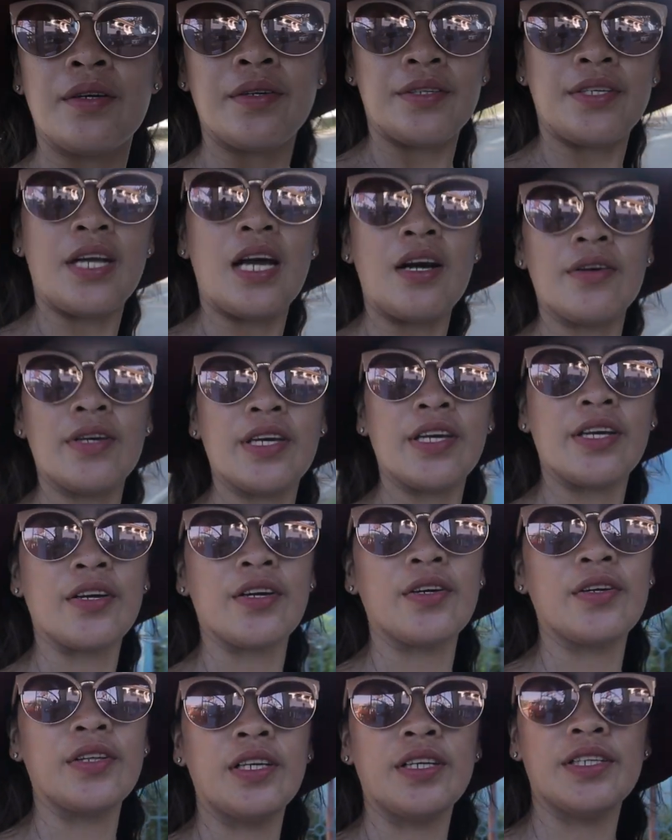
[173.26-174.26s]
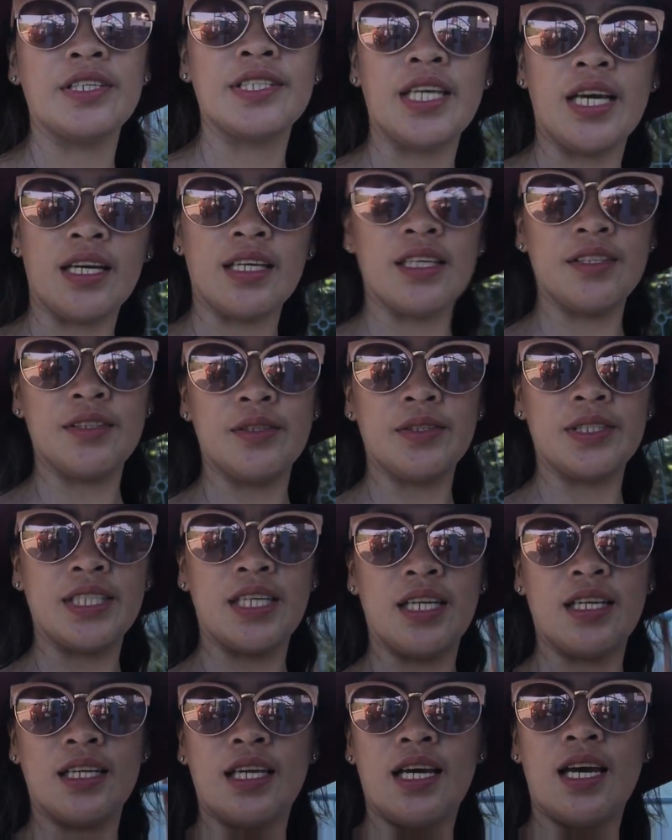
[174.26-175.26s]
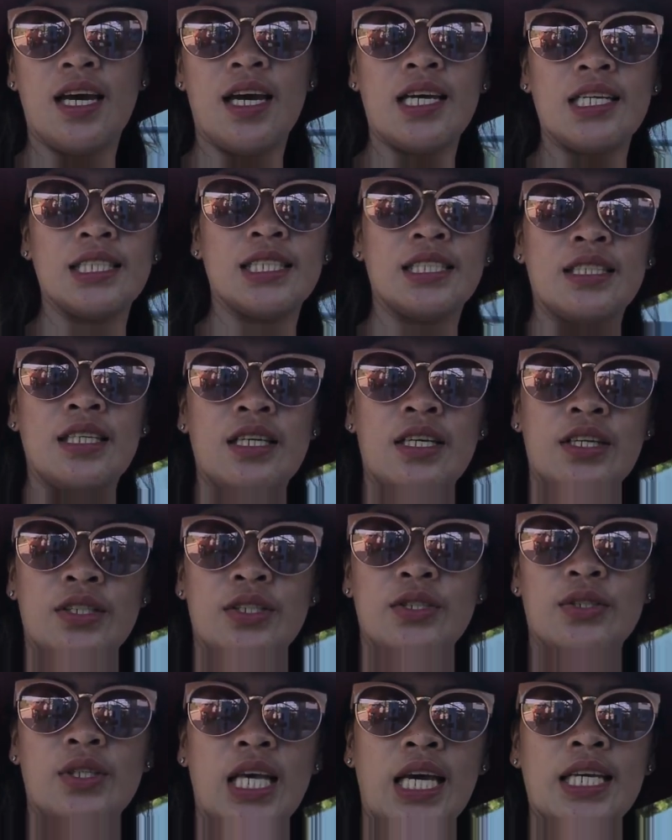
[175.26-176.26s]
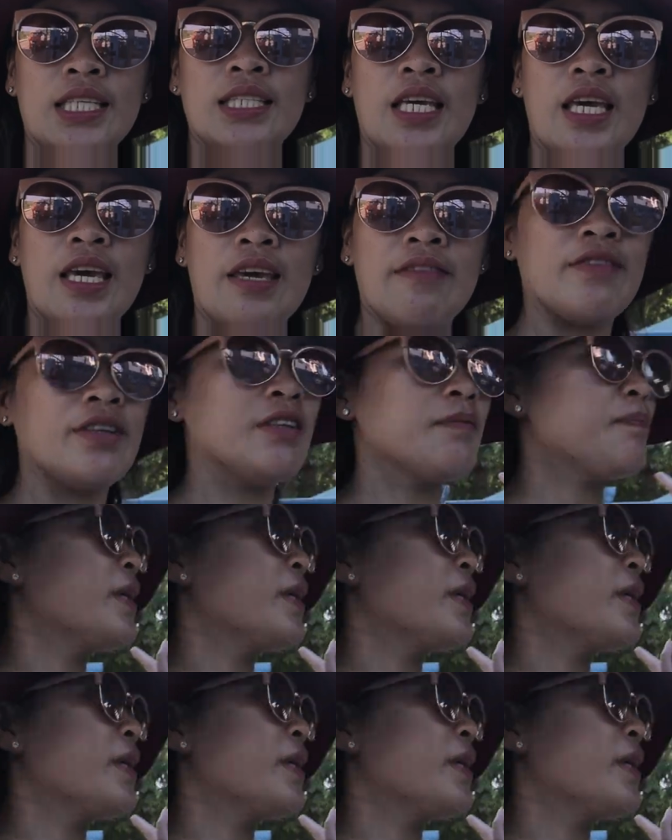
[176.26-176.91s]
Now here in our second hotel, guys. July's Haven